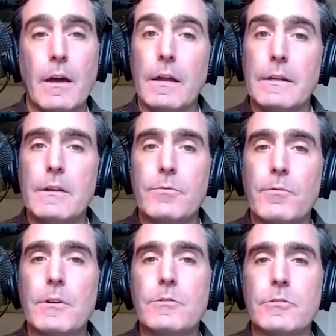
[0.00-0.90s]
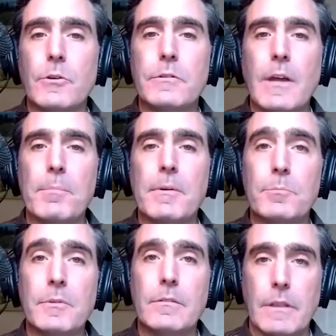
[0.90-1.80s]
ideas for future show topics,
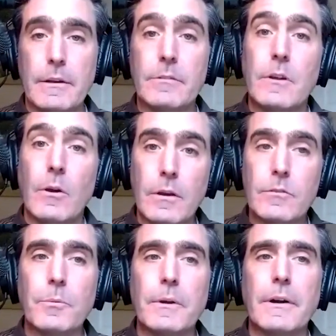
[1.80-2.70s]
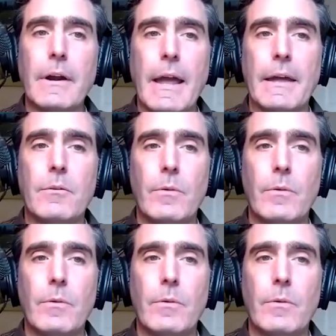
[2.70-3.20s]
please let us know on Twitter at